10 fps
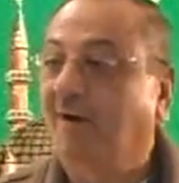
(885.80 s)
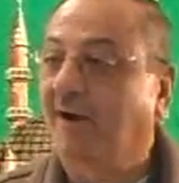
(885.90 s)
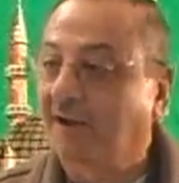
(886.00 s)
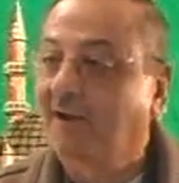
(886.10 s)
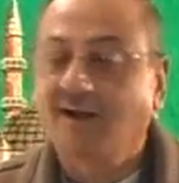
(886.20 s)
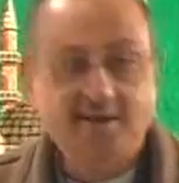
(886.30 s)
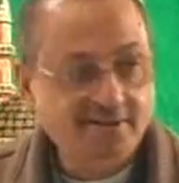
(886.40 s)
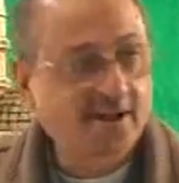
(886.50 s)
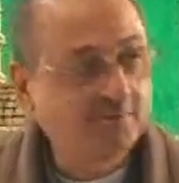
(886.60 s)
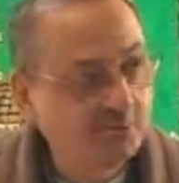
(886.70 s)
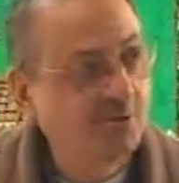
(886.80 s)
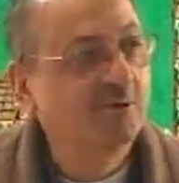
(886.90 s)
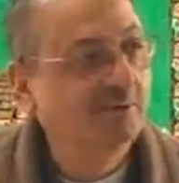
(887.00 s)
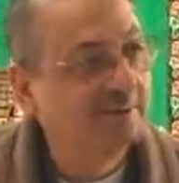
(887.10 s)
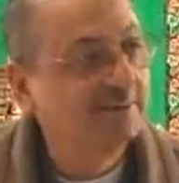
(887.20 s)
hal
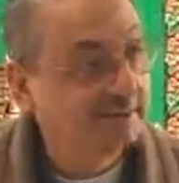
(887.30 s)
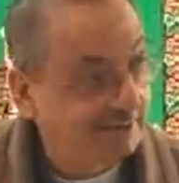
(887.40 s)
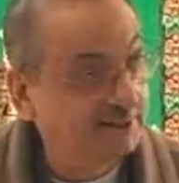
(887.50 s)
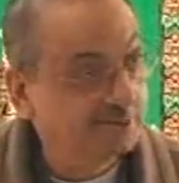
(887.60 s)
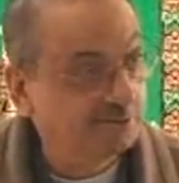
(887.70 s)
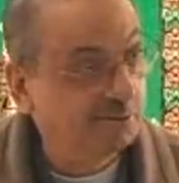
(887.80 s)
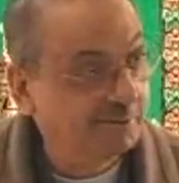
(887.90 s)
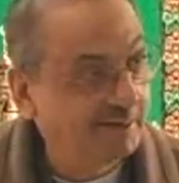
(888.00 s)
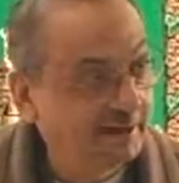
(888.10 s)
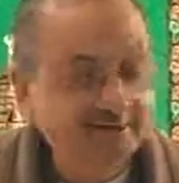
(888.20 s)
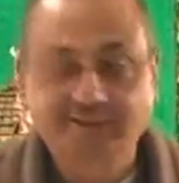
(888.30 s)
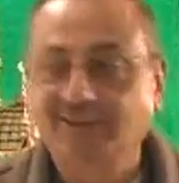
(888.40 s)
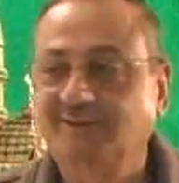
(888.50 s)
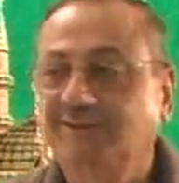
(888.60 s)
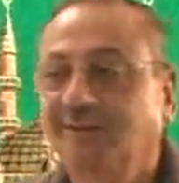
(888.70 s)
azhabu, it will be like
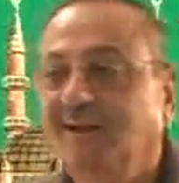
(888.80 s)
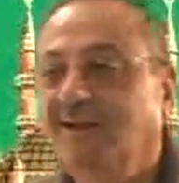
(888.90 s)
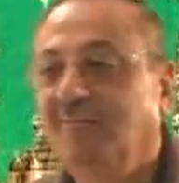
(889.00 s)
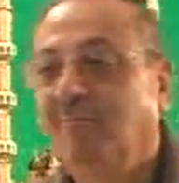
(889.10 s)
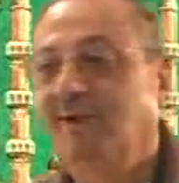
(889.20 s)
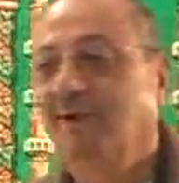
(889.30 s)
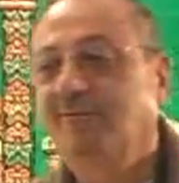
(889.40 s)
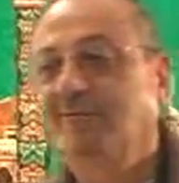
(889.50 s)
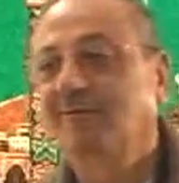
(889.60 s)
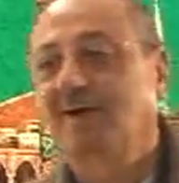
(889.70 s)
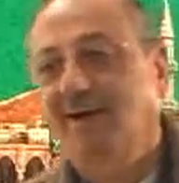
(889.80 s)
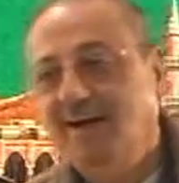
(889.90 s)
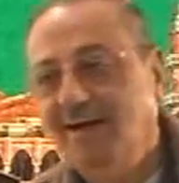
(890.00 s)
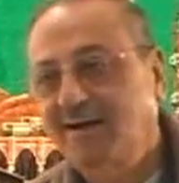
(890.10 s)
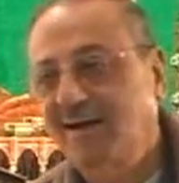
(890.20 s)
this. But if
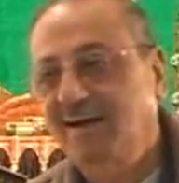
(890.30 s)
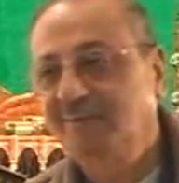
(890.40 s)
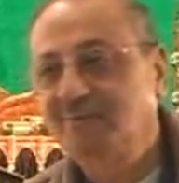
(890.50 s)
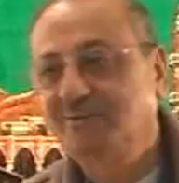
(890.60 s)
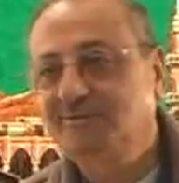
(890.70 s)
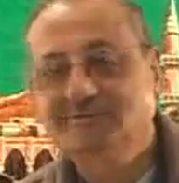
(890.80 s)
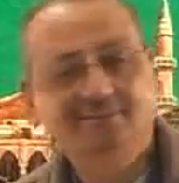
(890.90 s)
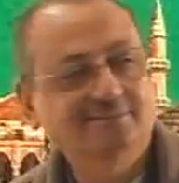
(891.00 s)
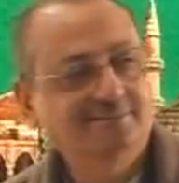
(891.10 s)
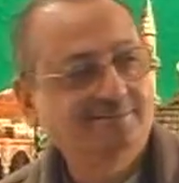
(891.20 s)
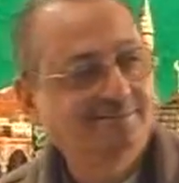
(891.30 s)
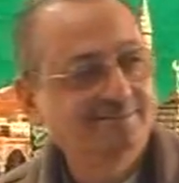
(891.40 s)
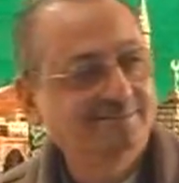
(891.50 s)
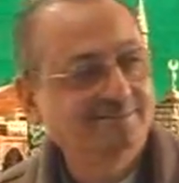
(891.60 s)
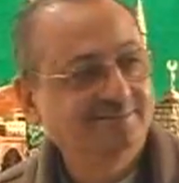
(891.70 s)
a comes,
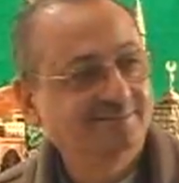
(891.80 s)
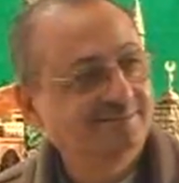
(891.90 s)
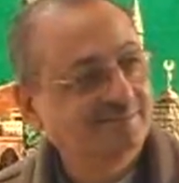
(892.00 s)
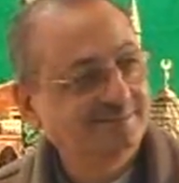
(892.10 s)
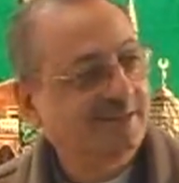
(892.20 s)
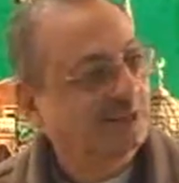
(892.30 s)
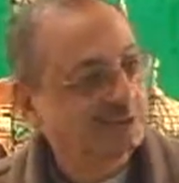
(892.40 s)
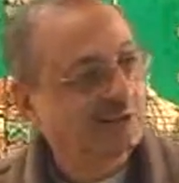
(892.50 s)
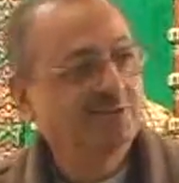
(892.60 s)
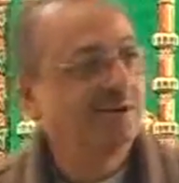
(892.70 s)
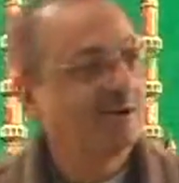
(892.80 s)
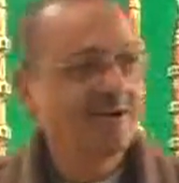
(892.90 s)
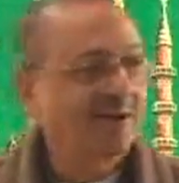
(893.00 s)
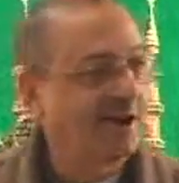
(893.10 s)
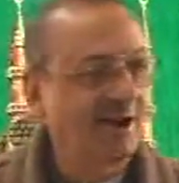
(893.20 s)
then she will not
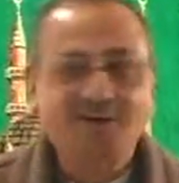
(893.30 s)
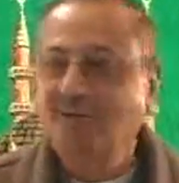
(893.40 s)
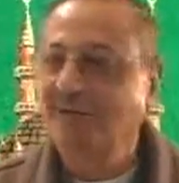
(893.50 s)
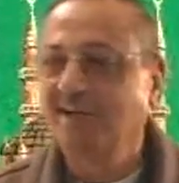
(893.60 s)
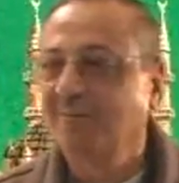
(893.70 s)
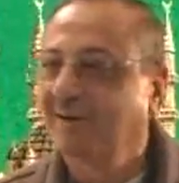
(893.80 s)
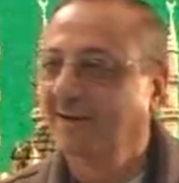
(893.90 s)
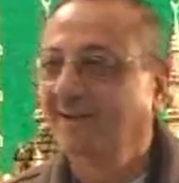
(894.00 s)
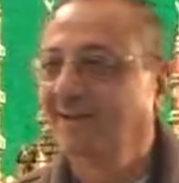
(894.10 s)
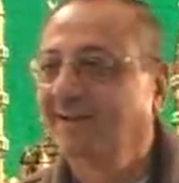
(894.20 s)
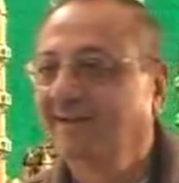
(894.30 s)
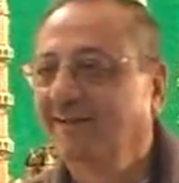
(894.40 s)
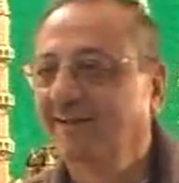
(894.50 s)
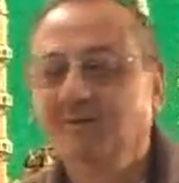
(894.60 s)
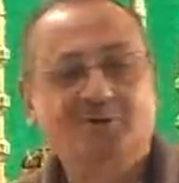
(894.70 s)
allow anybody
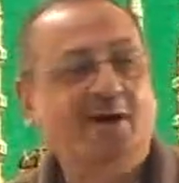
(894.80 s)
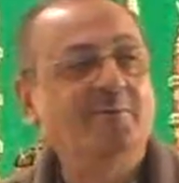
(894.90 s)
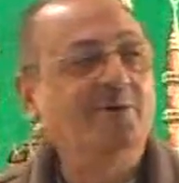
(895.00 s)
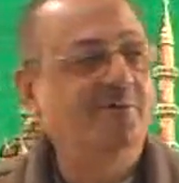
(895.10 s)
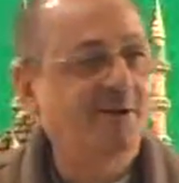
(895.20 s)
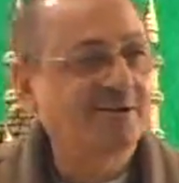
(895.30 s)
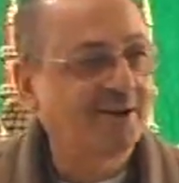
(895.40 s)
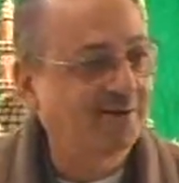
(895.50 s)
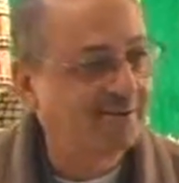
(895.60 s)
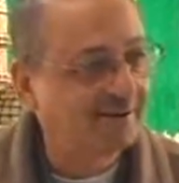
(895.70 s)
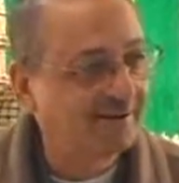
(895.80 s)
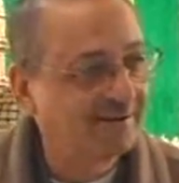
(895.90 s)
to come in front of her.